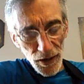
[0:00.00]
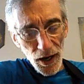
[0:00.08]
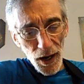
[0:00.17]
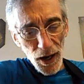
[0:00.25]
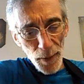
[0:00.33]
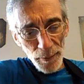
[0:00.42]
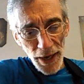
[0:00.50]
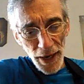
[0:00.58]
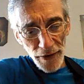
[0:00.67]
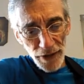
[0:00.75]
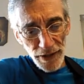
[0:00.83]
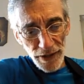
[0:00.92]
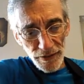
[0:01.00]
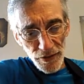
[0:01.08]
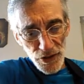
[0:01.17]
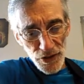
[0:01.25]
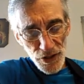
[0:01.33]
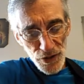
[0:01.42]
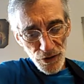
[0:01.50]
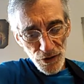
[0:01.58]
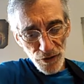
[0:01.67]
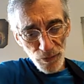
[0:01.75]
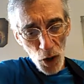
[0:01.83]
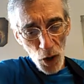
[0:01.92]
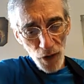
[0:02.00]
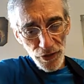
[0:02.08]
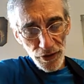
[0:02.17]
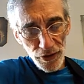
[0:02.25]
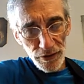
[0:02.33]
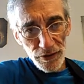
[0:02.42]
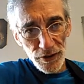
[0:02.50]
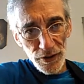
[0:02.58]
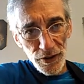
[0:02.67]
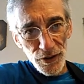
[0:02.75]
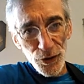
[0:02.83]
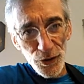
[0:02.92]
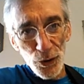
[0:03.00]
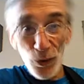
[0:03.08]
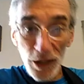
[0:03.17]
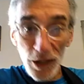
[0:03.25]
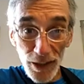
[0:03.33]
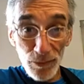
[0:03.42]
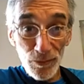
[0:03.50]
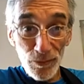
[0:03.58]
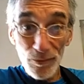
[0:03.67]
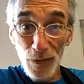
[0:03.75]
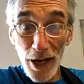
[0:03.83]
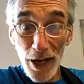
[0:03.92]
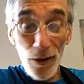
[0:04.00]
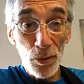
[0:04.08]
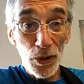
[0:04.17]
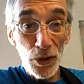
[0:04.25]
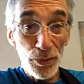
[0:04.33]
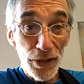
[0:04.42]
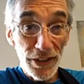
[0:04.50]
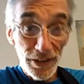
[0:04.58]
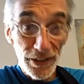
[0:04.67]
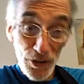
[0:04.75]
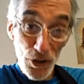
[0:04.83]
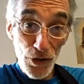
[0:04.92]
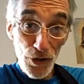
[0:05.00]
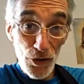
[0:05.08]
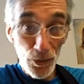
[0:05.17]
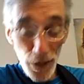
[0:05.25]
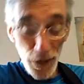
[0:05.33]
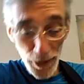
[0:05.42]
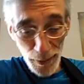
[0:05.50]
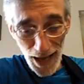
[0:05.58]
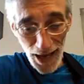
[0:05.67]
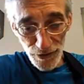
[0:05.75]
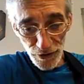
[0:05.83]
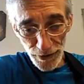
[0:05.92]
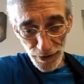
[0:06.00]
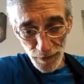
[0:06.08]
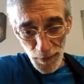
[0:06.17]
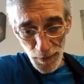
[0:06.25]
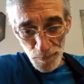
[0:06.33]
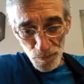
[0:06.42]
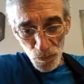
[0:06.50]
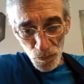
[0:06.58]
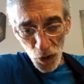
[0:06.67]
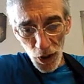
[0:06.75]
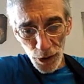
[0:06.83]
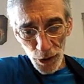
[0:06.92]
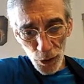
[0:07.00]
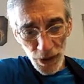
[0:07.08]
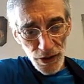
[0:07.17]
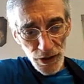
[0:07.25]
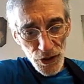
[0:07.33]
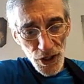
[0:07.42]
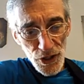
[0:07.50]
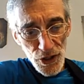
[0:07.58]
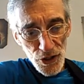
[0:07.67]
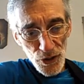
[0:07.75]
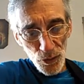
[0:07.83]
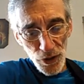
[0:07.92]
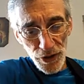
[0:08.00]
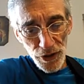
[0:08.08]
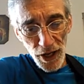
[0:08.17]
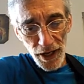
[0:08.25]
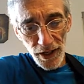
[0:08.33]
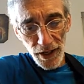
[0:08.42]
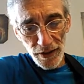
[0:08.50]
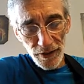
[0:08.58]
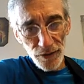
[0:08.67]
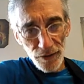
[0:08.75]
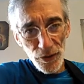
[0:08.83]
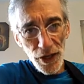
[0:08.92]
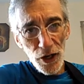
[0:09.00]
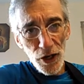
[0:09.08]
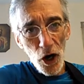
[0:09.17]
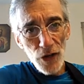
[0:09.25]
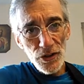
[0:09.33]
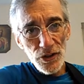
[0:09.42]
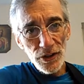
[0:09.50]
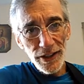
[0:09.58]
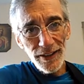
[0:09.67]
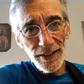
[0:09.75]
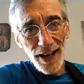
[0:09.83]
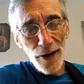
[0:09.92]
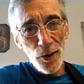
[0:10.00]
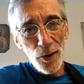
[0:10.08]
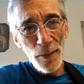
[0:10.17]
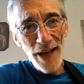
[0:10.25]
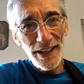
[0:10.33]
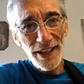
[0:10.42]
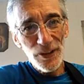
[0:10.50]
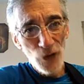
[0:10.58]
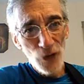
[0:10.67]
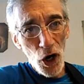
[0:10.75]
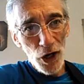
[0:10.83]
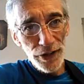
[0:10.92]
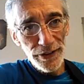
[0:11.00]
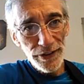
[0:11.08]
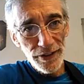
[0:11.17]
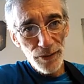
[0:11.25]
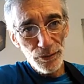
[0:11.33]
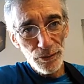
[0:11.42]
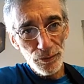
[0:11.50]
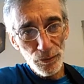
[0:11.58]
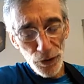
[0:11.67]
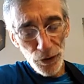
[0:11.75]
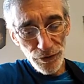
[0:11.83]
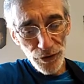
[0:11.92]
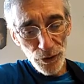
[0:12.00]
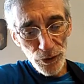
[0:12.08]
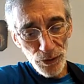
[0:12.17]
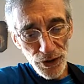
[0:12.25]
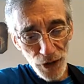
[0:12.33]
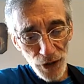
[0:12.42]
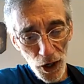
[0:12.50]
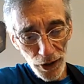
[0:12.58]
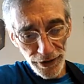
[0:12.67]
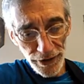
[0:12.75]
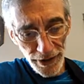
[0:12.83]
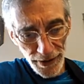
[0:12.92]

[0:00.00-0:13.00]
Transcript: uh, Mary, the sister of Martha, who, in my humble opinion, is also Mary Magdalene, anointed Jesus with a, with a costly aromatic nard, a perfumed nard.